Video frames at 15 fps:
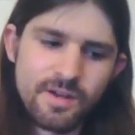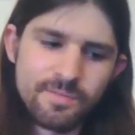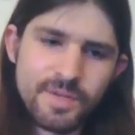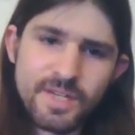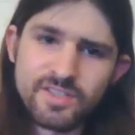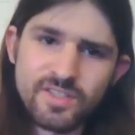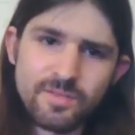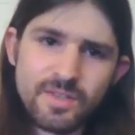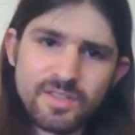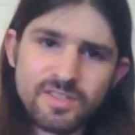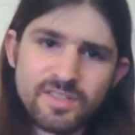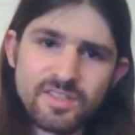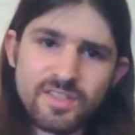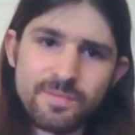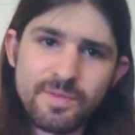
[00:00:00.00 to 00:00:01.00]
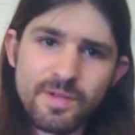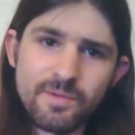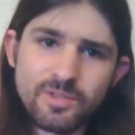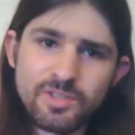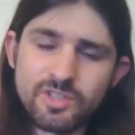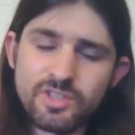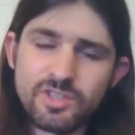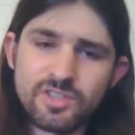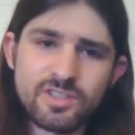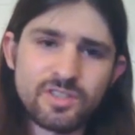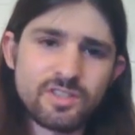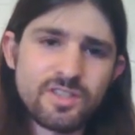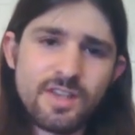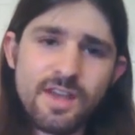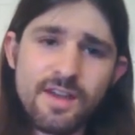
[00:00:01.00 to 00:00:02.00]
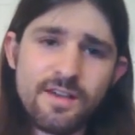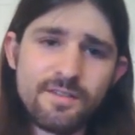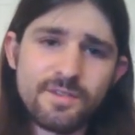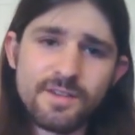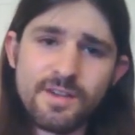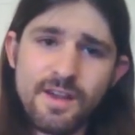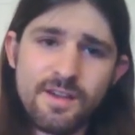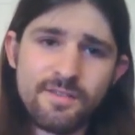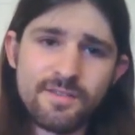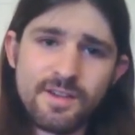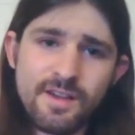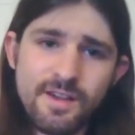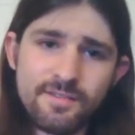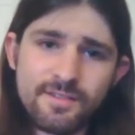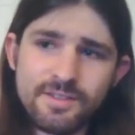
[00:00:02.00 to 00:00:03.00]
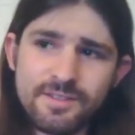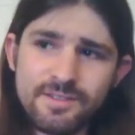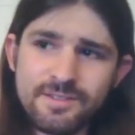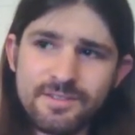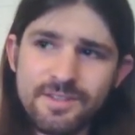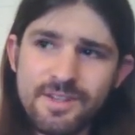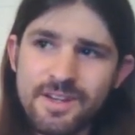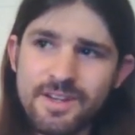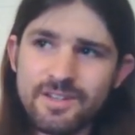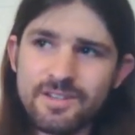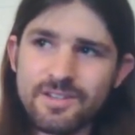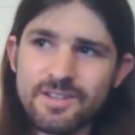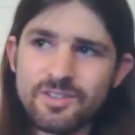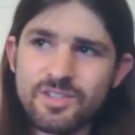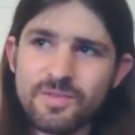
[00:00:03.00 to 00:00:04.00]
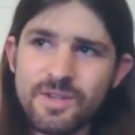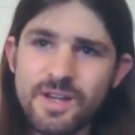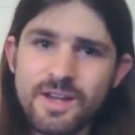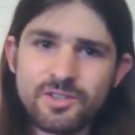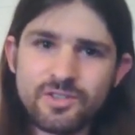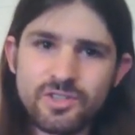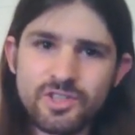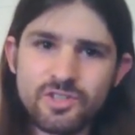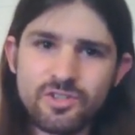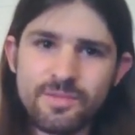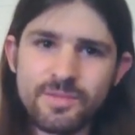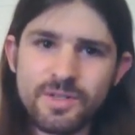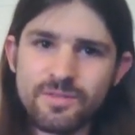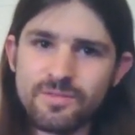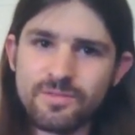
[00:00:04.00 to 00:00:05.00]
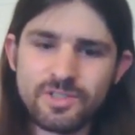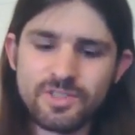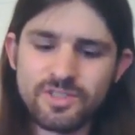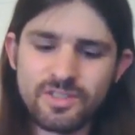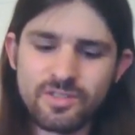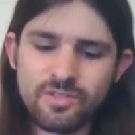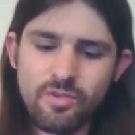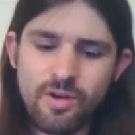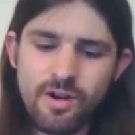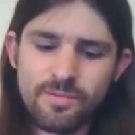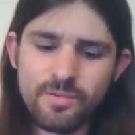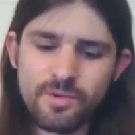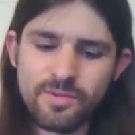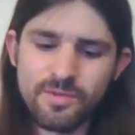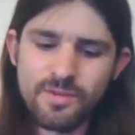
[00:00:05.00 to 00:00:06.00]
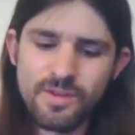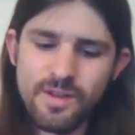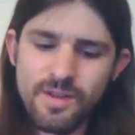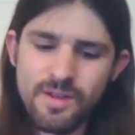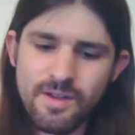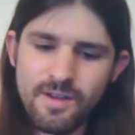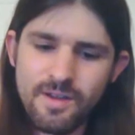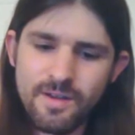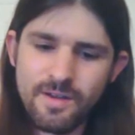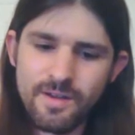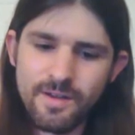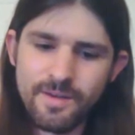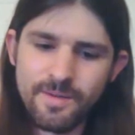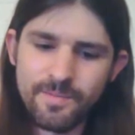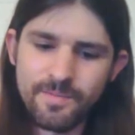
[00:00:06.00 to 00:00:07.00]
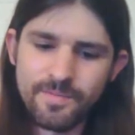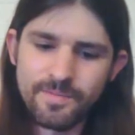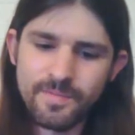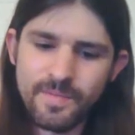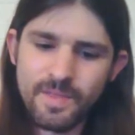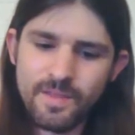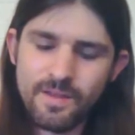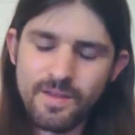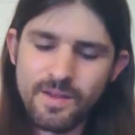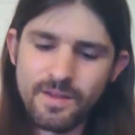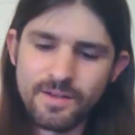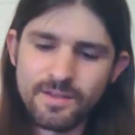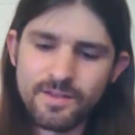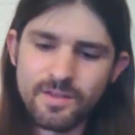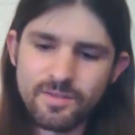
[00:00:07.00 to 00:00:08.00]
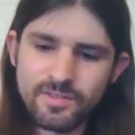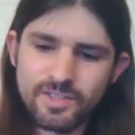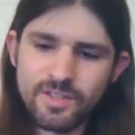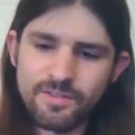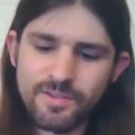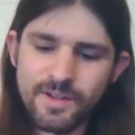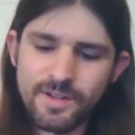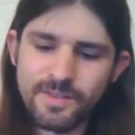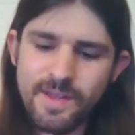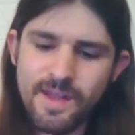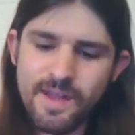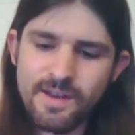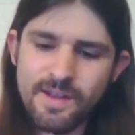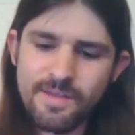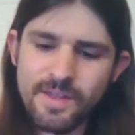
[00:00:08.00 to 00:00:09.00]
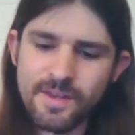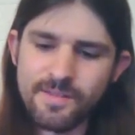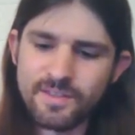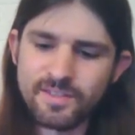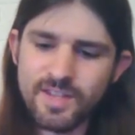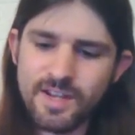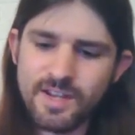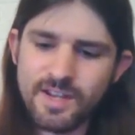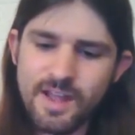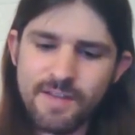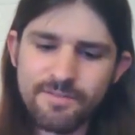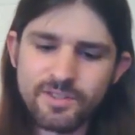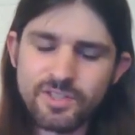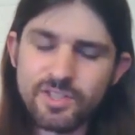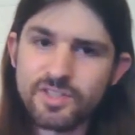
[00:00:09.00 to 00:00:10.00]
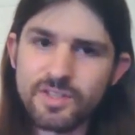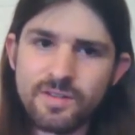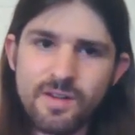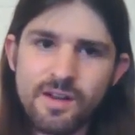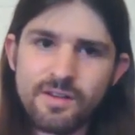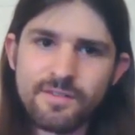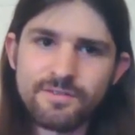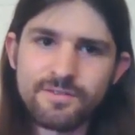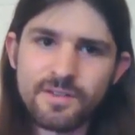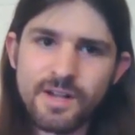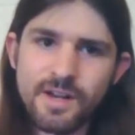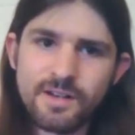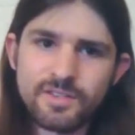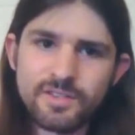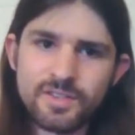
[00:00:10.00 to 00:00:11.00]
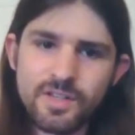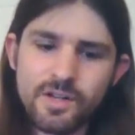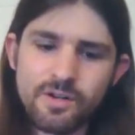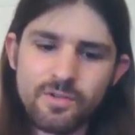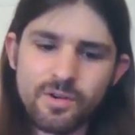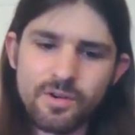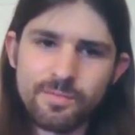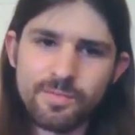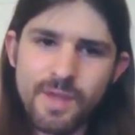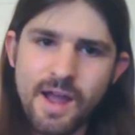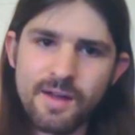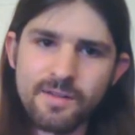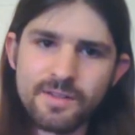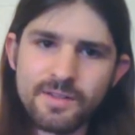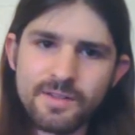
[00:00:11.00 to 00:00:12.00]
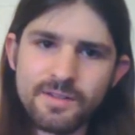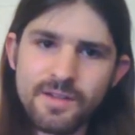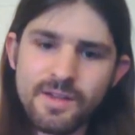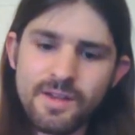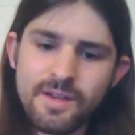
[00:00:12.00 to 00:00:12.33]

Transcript: Peace in Mississippi, which is just this heavy, heavy, heavy Jimi Hendrix tribute, which is incredible, and you know, stuff like that. And then in the second half, it's just a lot of kind of slower ballad